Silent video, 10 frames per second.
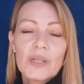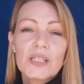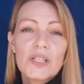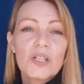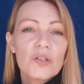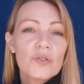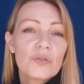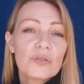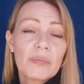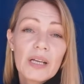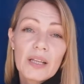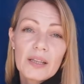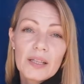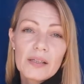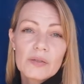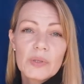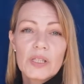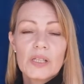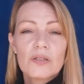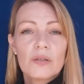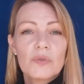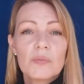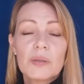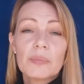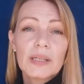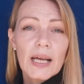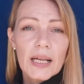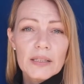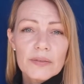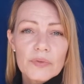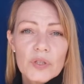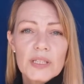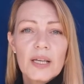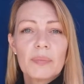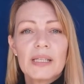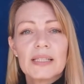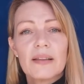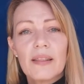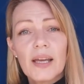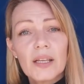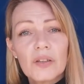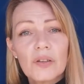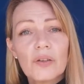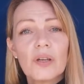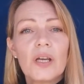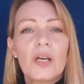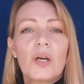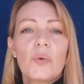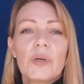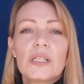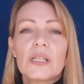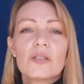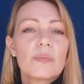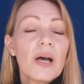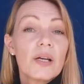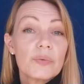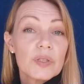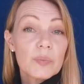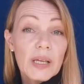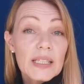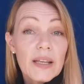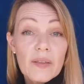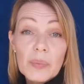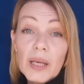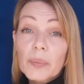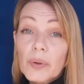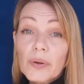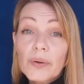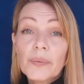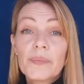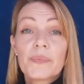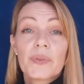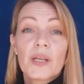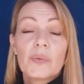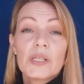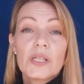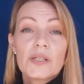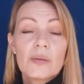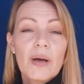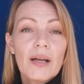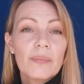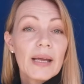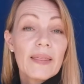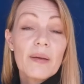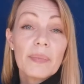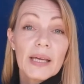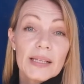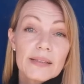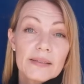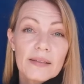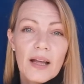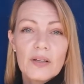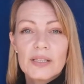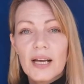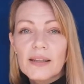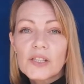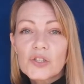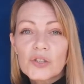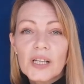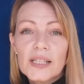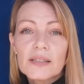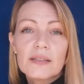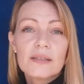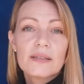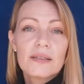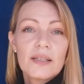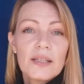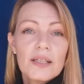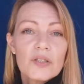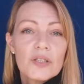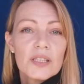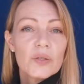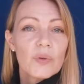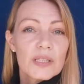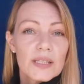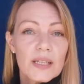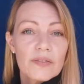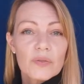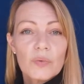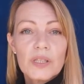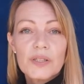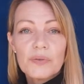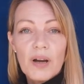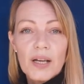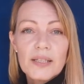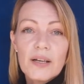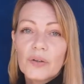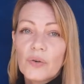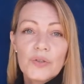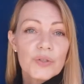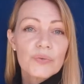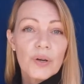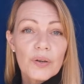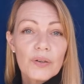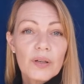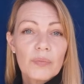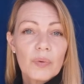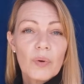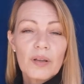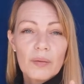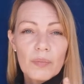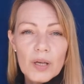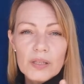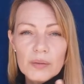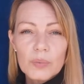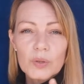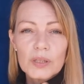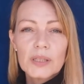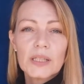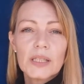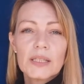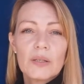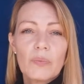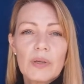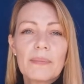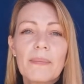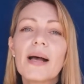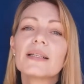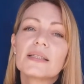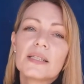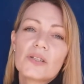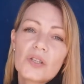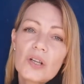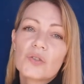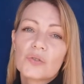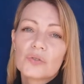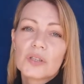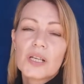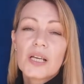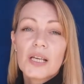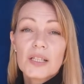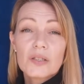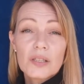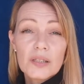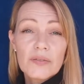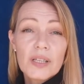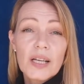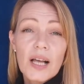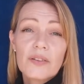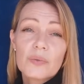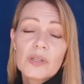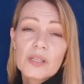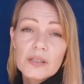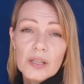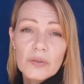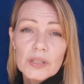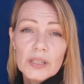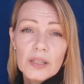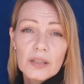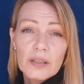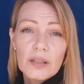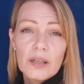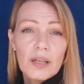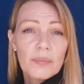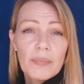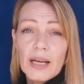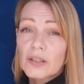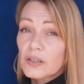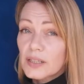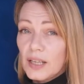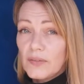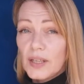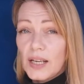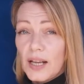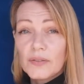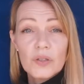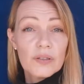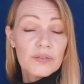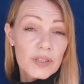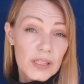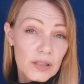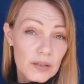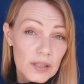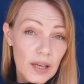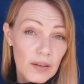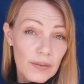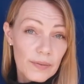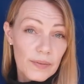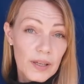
We teach our children many things. We teach them to be polite, to say please and thank you. We teach them how to respect other people. We teach them how to make their beds, how to tie their shoelaces, to see what's left, what is right, how to cross a road. But one of the most important things that we must teach our children is to live their lives with integrity. It might not save their lives on a physical scale,